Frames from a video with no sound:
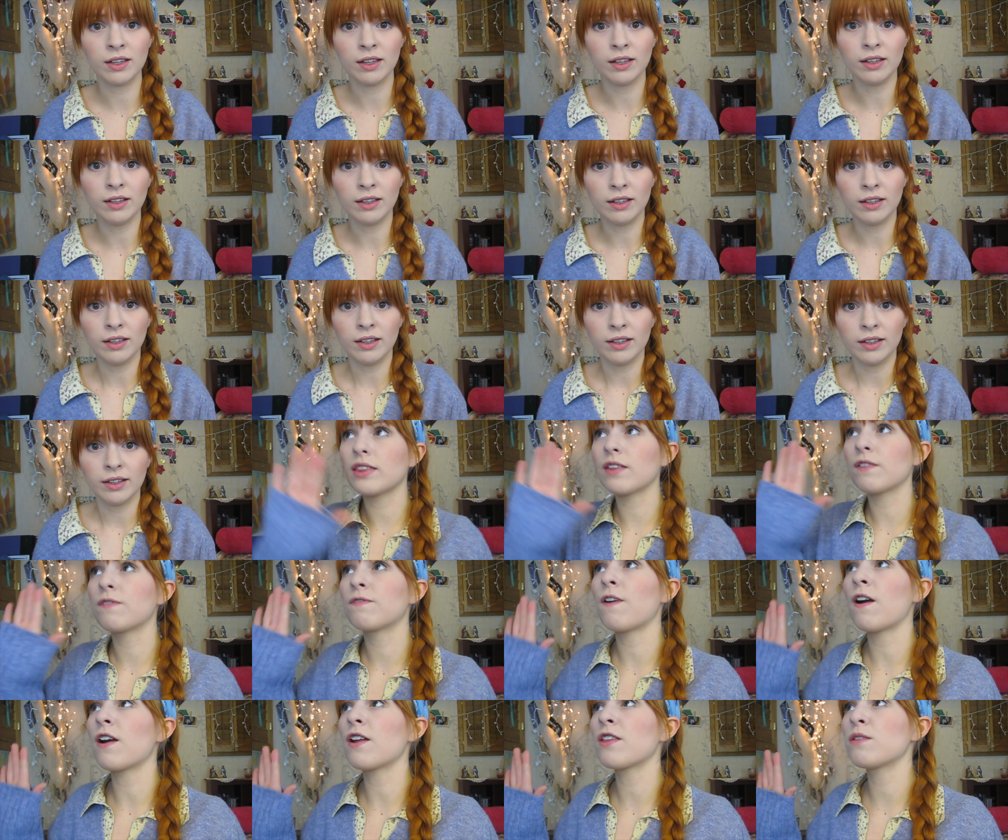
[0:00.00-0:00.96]
I stood at
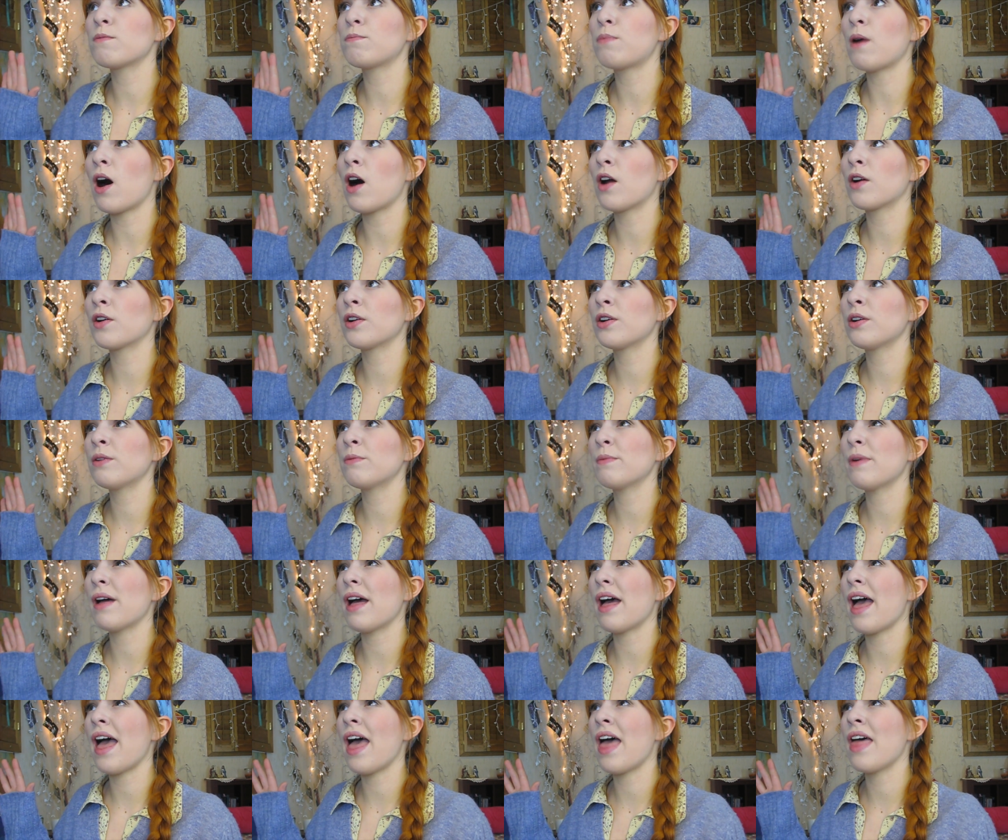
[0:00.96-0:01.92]
the front of the
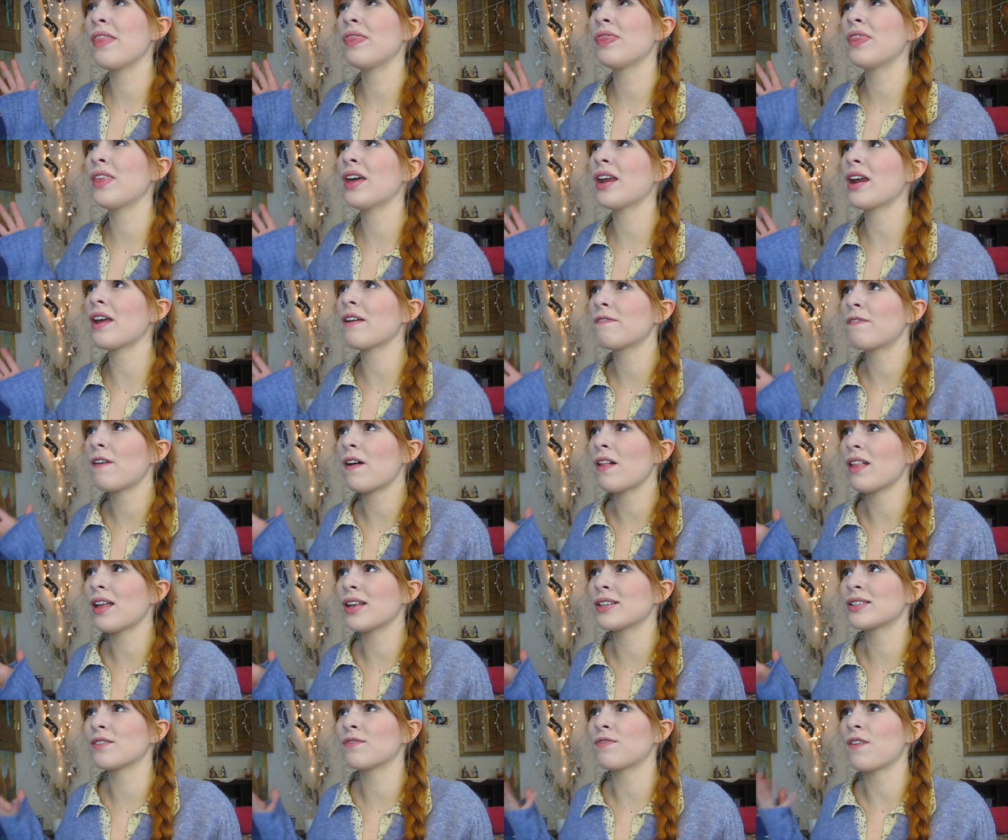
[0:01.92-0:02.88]
ballroom, and then I
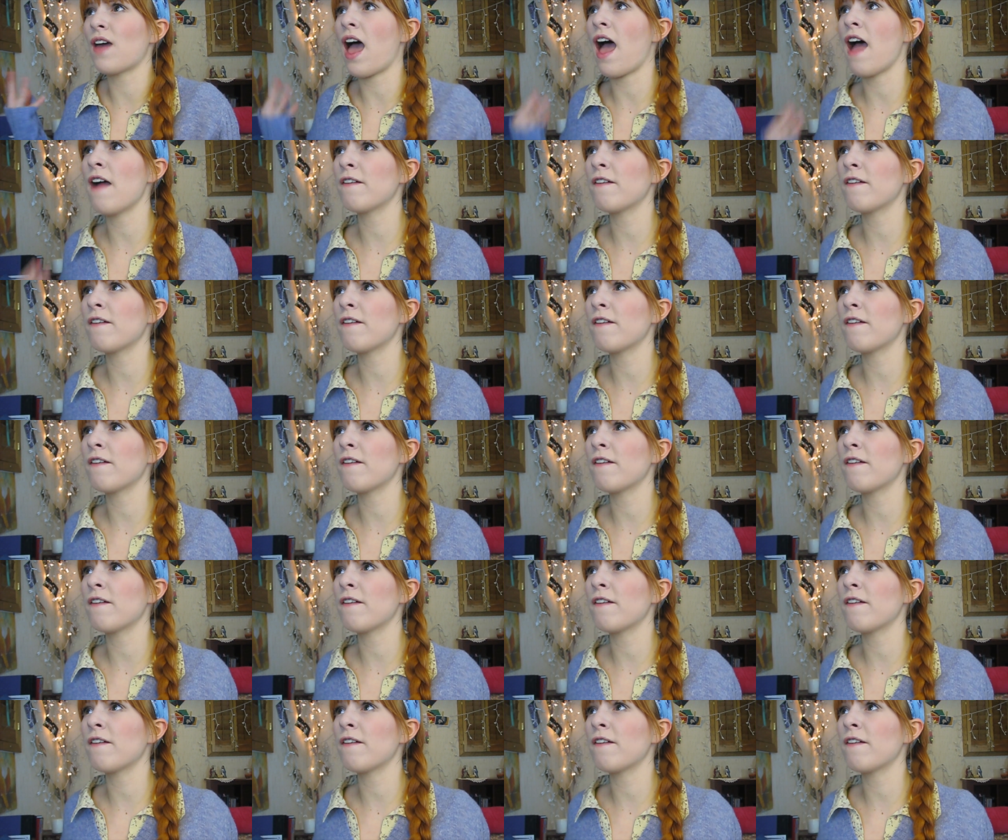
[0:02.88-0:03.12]
felt as if